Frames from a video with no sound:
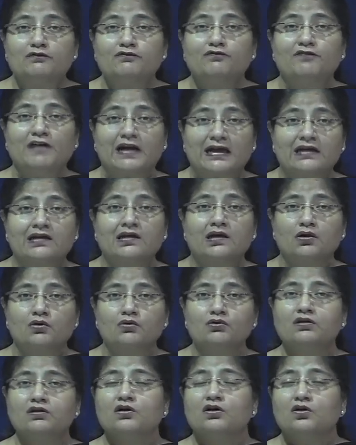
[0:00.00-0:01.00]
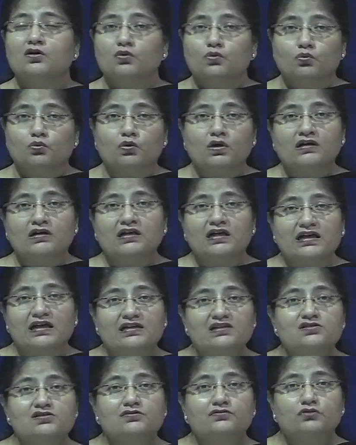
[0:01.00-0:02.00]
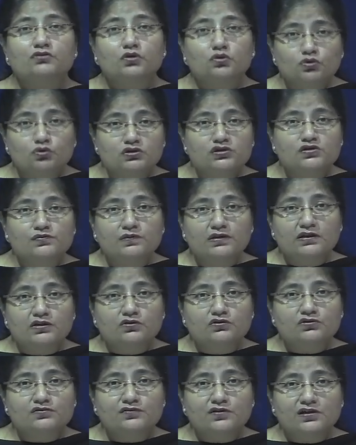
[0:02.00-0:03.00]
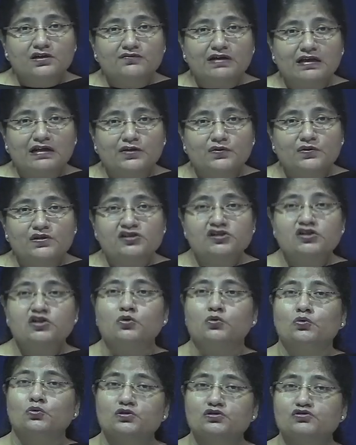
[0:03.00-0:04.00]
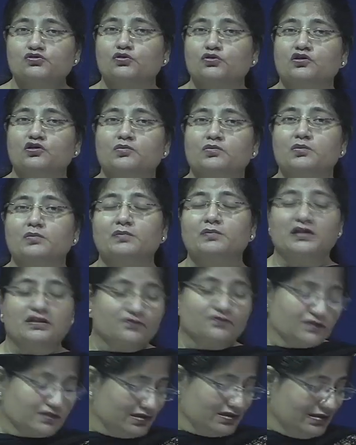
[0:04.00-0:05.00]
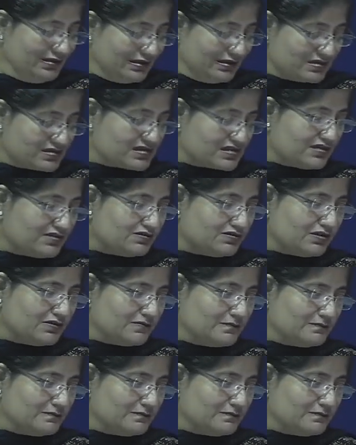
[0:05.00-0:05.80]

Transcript: find out what kinds of tools we use for evaluation, who is going to be benefited, etc.